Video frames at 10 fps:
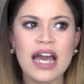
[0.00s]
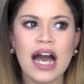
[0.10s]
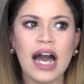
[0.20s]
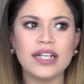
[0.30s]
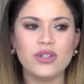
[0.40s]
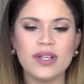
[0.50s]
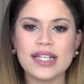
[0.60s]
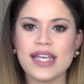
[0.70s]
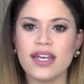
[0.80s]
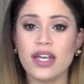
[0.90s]
I don't like
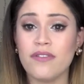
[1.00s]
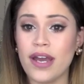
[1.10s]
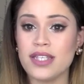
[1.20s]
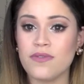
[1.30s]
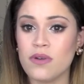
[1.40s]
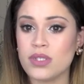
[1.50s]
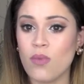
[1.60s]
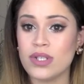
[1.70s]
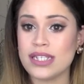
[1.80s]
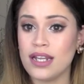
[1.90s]
taking advice from
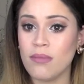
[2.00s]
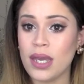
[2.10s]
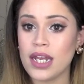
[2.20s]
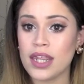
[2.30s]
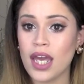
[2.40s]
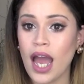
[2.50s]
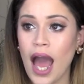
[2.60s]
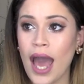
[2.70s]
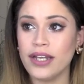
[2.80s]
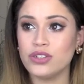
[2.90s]
someone selling me anything.
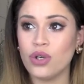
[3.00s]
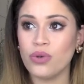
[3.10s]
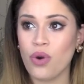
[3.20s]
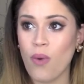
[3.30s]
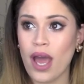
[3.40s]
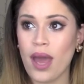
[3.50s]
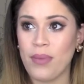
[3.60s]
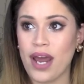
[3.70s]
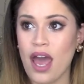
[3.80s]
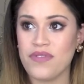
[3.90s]
I don't know why,
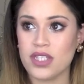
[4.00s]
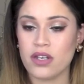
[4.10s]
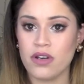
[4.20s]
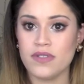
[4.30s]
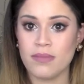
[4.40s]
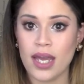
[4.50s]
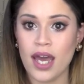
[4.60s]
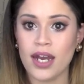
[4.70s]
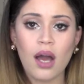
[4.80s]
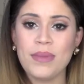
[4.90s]
but I have this engraved in my
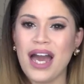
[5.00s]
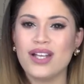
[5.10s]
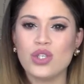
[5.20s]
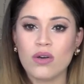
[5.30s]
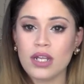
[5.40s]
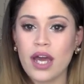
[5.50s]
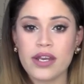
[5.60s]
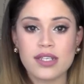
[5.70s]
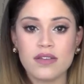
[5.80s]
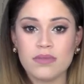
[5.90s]
head. Yeah, don't allow
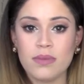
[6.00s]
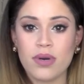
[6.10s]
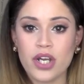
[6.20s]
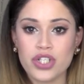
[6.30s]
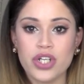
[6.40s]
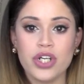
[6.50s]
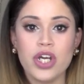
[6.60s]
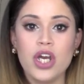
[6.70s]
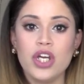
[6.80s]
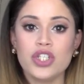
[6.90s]
yourself to be pressured.
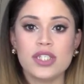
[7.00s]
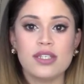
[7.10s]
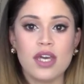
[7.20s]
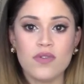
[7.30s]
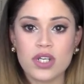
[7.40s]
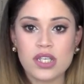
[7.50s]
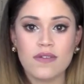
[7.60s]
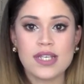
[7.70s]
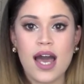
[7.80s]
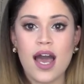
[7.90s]
Just give yourself
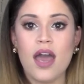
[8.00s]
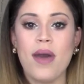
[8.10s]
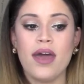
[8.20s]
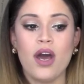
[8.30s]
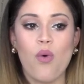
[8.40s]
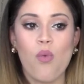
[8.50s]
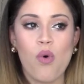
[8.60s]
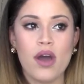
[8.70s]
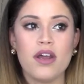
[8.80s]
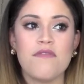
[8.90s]
time. And
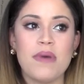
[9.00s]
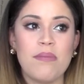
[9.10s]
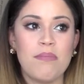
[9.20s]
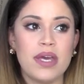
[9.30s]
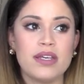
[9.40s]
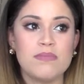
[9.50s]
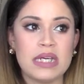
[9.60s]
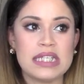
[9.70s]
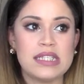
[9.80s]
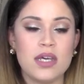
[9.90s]
one of my biggest
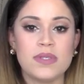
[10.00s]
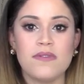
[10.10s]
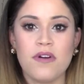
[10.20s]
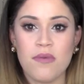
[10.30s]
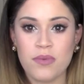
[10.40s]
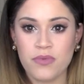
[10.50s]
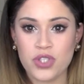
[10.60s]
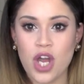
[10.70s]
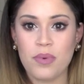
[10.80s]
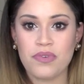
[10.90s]
tips of
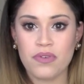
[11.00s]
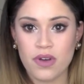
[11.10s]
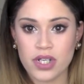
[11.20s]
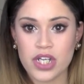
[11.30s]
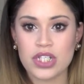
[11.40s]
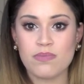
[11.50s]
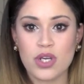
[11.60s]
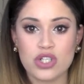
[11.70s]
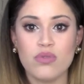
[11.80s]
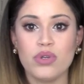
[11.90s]
shopping for foundation,
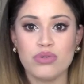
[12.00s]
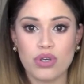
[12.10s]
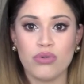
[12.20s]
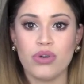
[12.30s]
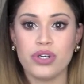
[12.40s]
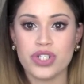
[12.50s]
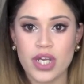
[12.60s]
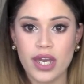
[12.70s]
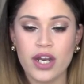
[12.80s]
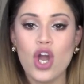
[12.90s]
especially when you don't know your
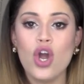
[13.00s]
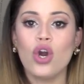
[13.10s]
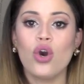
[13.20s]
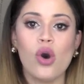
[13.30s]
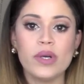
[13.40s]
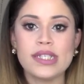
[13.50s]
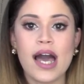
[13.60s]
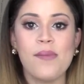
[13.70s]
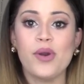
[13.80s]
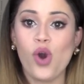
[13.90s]
shade, go with
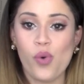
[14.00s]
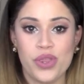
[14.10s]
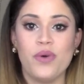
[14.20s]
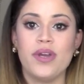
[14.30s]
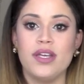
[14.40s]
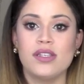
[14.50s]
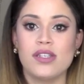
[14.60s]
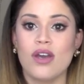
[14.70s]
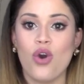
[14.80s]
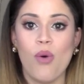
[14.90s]
time and go with no kids.
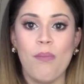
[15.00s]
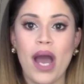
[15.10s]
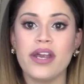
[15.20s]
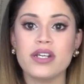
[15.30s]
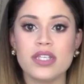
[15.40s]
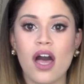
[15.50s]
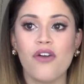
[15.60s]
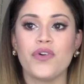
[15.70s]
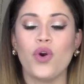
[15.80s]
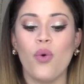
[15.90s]
Go by yourself
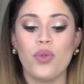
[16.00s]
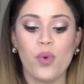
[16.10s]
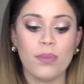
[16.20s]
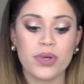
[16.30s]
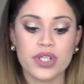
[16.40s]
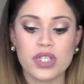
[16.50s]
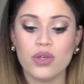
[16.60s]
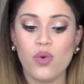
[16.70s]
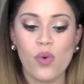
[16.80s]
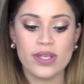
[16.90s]
or go with one person
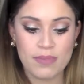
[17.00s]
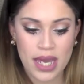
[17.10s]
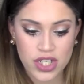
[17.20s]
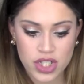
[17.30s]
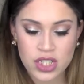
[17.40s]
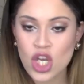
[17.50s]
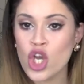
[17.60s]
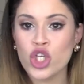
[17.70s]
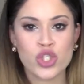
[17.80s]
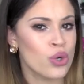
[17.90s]
who is patient.
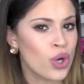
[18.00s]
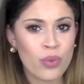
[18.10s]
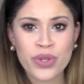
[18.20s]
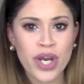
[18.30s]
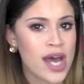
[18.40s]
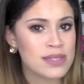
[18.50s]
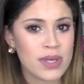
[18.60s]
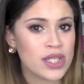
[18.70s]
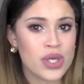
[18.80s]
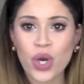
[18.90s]
Don't go with your
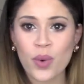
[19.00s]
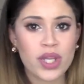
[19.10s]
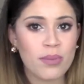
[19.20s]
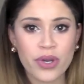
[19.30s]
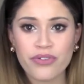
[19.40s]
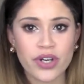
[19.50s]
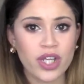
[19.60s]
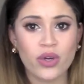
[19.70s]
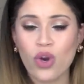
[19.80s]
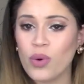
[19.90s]
husband. Don't go with your boyfriend.
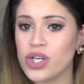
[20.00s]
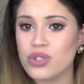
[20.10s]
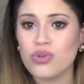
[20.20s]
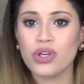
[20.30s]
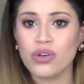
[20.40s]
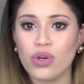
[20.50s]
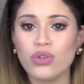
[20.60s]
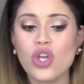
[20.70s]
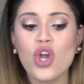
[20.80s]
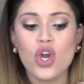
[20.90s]
Don't go with your 2-year-old.
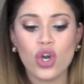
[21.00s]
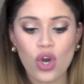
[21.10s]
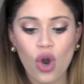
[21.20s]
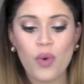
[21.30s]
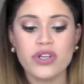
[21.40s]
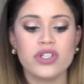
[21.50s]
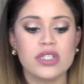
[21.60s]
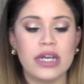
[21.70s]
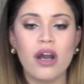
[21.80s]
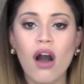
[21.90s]
Go when you're just
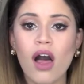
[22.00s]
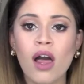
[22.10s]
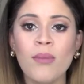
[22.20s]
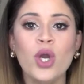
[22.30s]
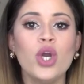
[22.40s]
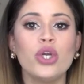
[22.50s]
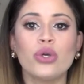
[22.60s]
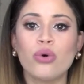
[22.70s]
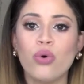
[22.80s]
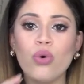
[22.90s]
like calm, you're
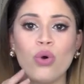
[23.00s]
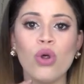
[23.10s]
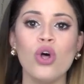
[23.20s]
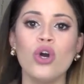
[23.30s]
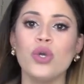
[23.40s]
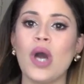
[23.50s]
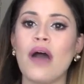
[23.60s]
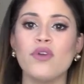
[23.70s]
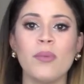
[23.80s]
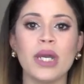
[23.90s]
cool, you have
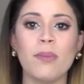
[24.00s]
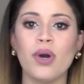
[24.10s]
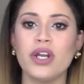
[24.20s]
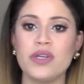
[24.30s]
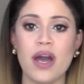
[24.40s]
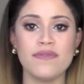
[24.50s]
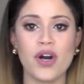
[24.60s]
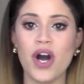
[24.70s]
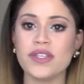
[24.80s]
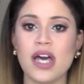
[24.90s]
no makeup on, and you have
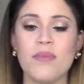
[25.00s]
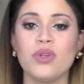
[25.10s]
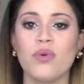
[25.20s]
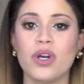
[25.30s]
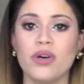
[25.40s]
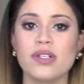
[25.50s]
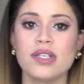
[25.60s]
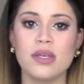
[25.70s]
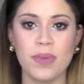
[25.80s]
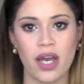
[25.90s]
all the time in the world
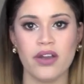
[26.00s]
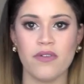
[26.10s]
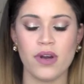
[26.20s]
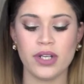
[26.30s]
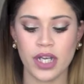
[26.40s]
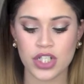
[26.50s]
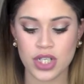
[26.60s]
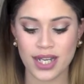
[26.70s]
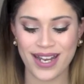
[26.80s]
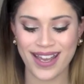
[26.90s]
to pick out your foundation,
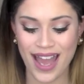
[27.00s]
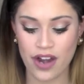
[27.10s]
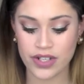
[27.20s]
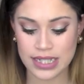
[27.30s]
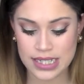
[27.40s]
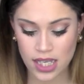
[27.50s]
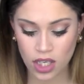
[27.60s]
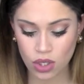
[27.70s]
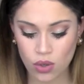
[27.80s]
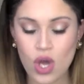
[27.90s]
and I guarantee
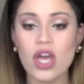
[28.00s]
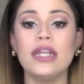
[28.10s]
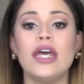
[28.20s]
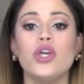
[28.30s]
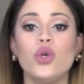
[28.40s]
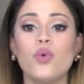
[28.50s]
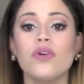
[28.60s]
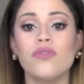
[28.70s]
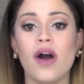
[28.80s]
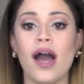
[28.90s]
you that you will
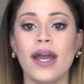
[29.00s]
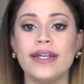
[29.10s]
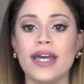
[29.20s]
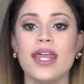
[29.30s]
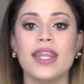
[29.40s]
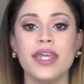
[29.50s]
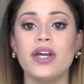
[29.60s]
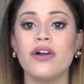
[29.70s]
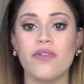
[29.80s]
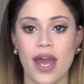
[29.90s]
find the
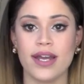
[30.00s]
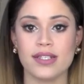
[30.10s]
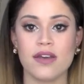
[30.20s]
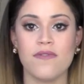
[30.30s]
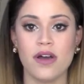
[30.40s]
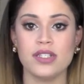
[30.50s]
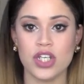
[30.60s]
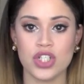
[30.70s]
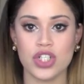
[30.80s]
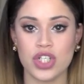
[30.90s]
correct
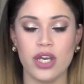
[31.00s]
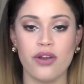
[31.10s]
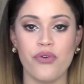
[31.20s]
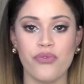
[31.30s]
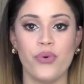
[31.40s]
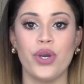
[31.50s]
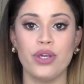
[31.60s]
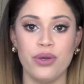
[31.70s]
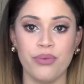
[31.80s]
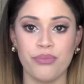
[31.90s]
foundation shade for
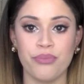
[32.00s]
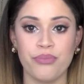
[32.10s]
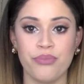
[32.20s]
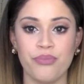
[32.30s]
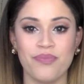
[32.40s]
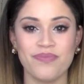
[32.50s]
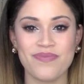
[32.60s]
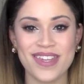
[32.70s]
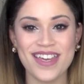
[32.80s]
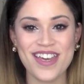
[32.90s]
you.
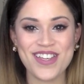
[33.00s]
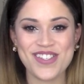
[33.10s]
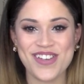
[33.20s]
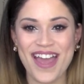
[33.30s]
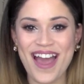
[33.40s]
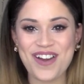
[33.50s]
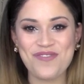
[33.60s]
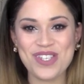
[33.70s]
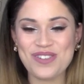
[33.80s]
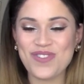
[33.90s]
So yeah, I hope
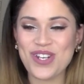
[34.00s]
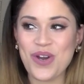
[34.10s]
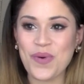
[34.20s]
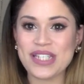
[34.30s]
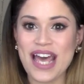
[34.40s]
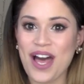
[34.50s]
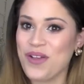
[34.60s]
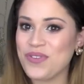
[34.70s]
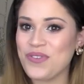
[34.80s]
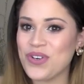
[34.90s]
this video was
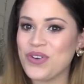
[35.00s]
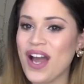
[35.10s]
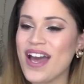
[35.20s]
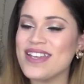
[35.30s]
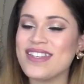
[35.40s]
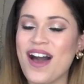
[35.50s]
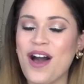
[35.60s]
helpful for you guys.